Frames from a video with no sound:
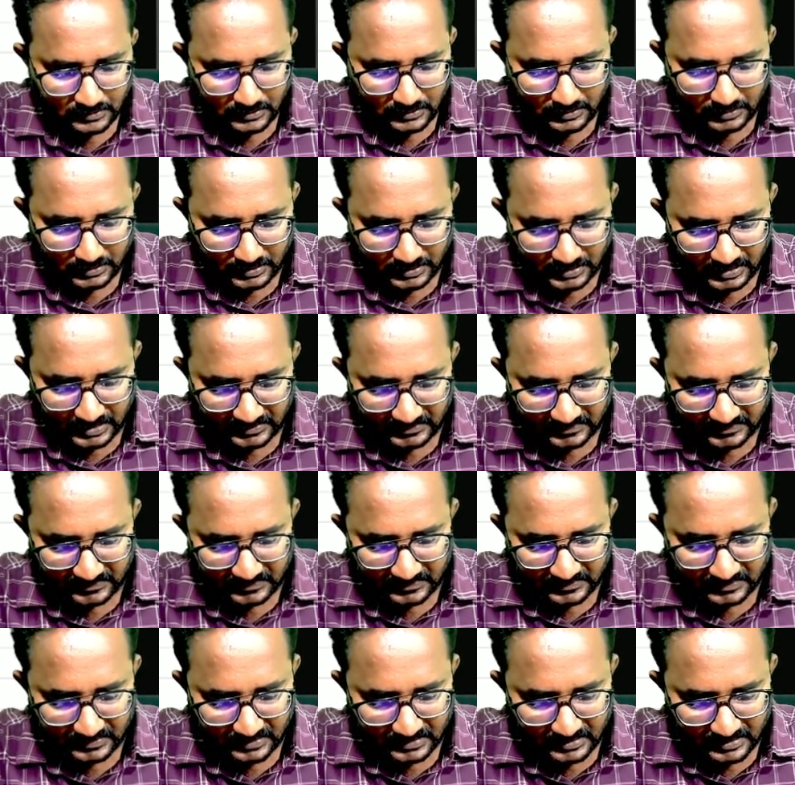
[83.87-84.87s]

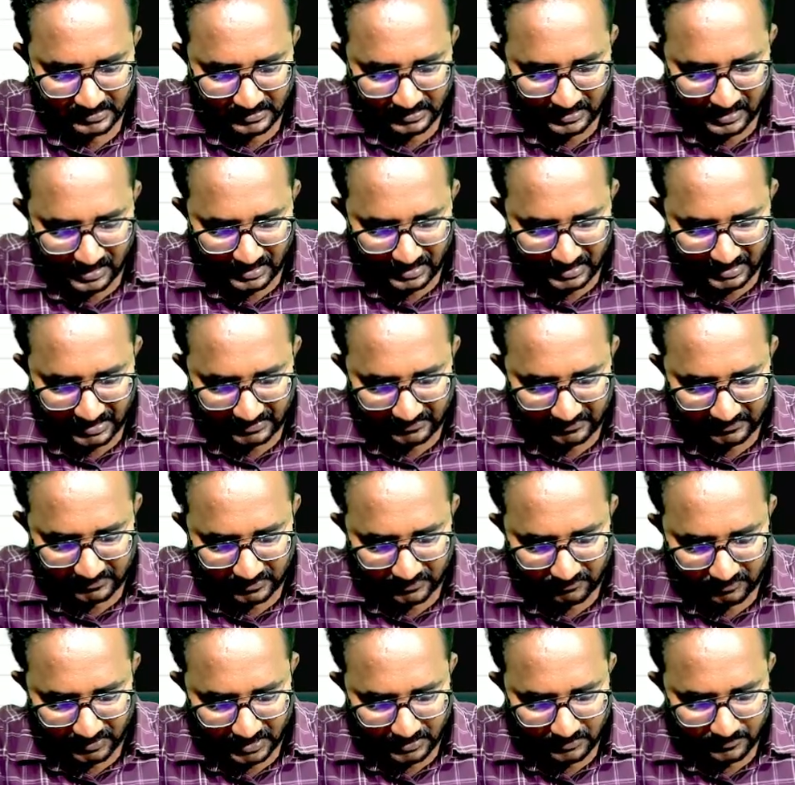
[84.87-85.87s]
Yes. Next
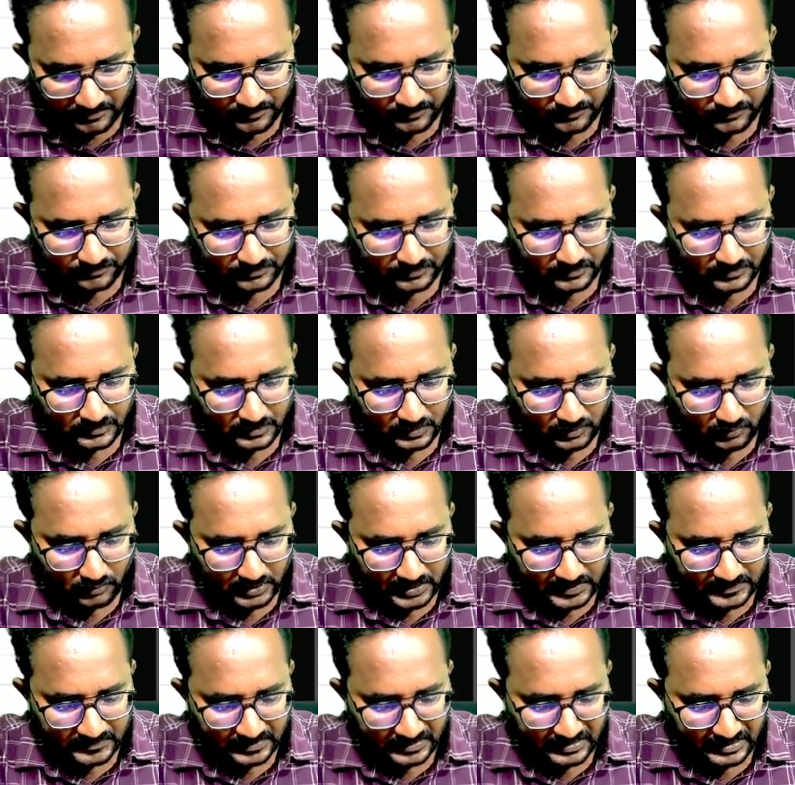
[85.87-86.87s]
one. What
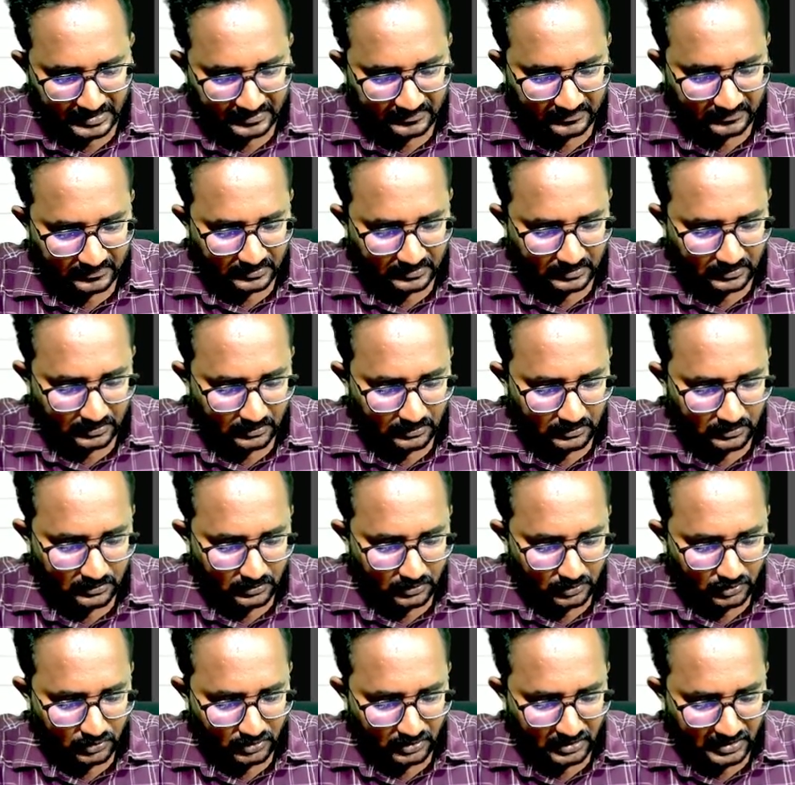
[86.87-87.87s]
is the next?
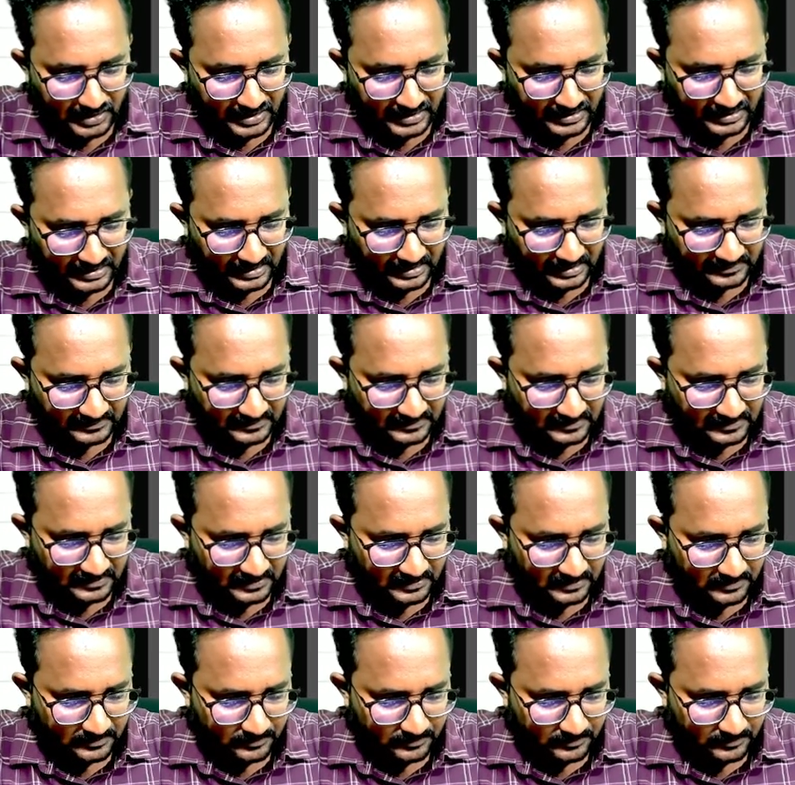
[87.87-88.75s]
Interest.